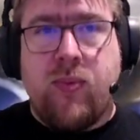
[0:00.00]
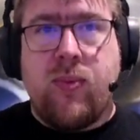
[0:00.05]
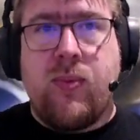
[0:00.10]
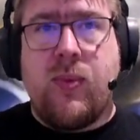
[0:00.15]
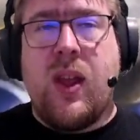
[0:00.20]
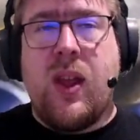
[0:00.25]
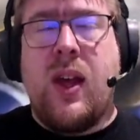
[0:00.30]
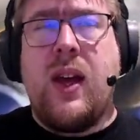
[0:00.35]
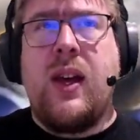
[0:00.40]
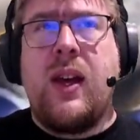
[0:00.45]

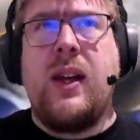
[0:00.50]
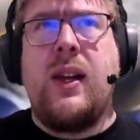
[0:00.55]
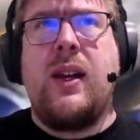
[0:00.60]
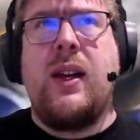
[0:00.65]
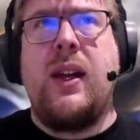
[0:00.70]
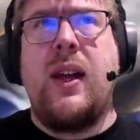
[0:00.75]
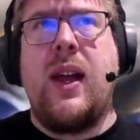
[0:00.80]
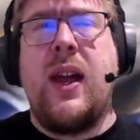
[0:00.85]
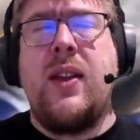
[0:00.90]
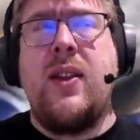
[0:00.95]

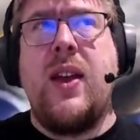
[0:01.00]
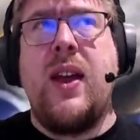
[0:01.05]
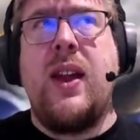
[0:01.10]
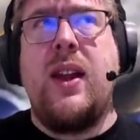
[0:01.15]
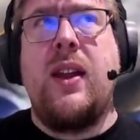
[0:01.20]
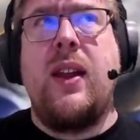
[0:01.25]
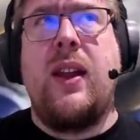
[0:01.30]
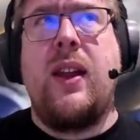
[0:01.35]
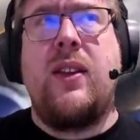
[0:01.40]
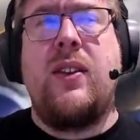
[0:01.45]
And
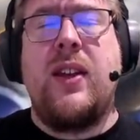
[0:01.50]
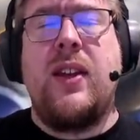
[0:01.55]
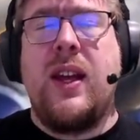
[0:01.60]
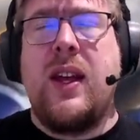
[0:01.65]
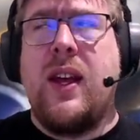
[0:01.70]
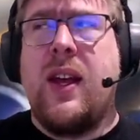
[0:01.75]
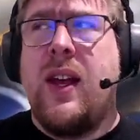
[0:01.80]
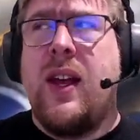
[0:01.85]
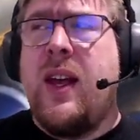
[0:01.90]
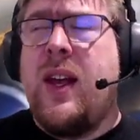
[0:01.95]
then let's
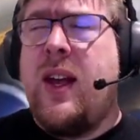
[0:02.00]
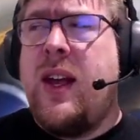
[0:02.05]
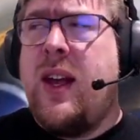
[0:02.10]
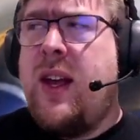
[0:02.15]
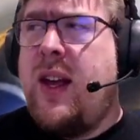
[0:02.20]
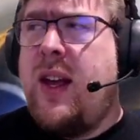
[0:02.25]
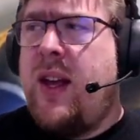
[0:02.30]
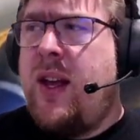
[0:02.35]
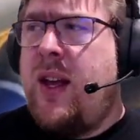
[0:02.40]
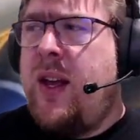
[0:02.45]
see.
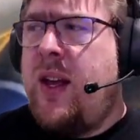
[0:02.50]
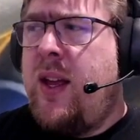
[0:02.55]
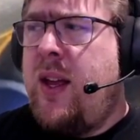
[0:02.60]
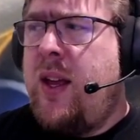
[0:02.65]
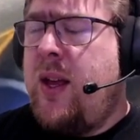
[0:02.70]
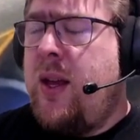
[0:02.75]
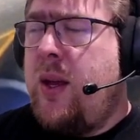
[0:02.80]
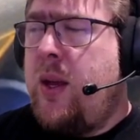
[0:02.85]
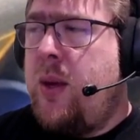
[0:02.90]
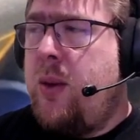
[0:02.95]

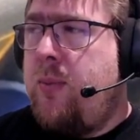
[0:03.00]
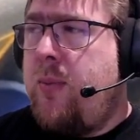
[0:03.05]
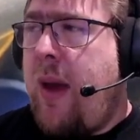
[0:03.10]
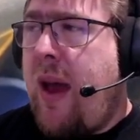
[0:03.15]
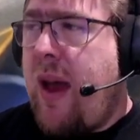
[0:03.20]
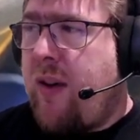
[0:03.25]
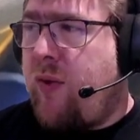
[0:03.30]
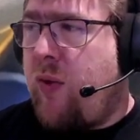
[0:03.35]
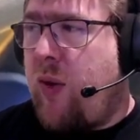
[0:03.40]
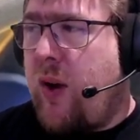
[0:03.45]

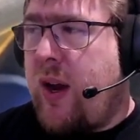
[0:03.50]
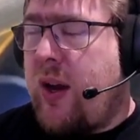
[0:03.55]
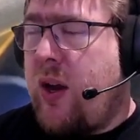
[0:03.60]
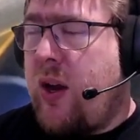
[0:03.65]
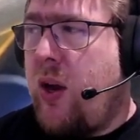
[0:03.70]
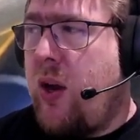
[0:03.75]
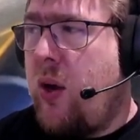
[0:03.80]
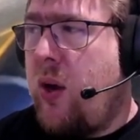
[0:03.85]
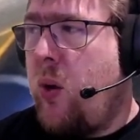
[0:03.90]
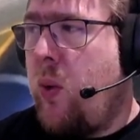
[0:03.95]
Maverick.
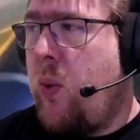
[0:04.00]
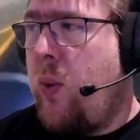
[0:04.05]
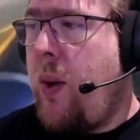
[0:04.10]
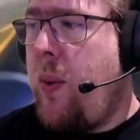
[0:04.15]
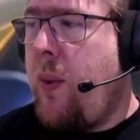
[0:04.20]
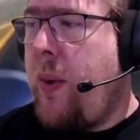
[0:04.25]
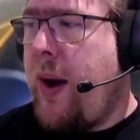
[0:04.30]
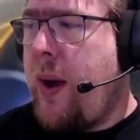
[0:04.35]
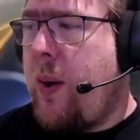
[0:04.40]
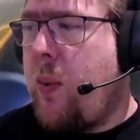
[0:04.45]
What
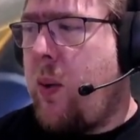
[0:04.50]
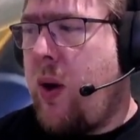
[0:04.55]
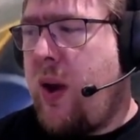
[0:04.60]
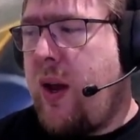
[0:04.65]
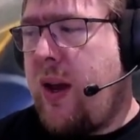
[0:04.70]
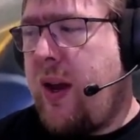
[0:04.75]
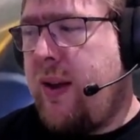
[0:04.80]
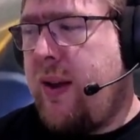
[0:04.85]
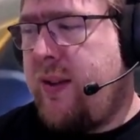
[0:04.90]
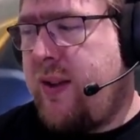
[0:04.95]
would I
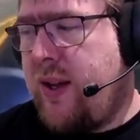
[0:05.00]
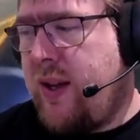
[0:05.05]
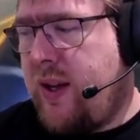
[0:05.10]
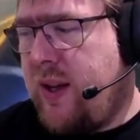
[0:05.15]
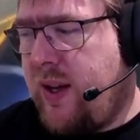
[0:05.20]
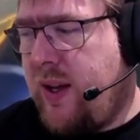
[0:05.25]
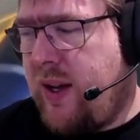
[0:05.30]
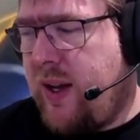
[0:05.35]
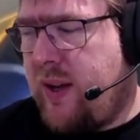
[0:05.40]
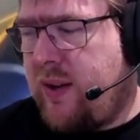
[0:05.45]
want as
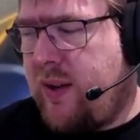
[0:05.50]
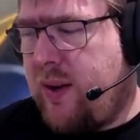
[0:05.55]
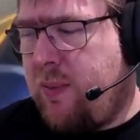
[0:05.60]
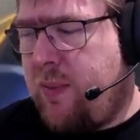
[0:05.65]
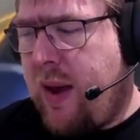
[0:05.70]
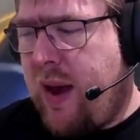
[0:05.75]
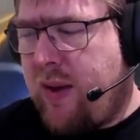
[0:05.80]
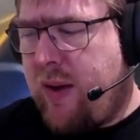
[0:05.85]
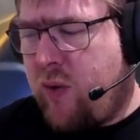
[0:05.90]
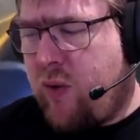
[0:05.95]
a
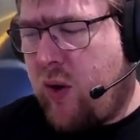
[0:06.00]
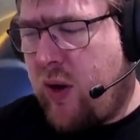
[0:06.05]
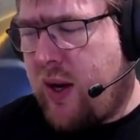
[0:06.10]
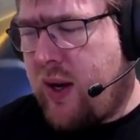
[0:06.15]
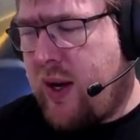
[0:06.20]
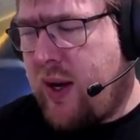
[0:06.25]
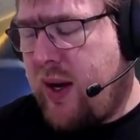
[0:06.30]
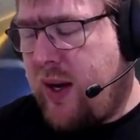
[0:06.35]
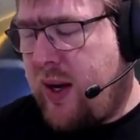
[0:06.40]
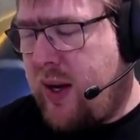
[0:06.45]

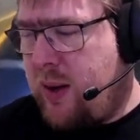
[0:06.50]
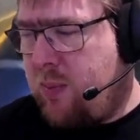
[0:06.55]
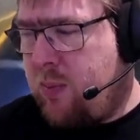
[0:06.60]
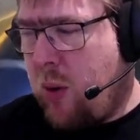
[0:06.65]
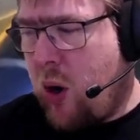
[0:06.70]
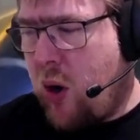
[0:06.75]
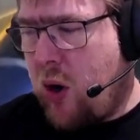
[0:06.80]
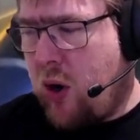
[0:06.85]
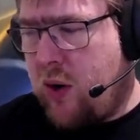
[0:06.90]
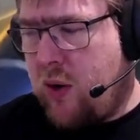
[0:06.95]
Maverick in
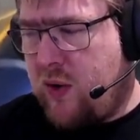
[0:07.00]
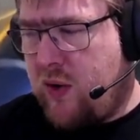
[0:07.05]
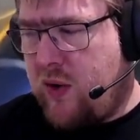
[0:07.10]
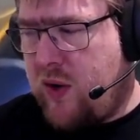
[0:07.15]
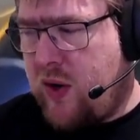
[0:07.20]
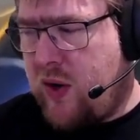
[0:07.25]
Mars?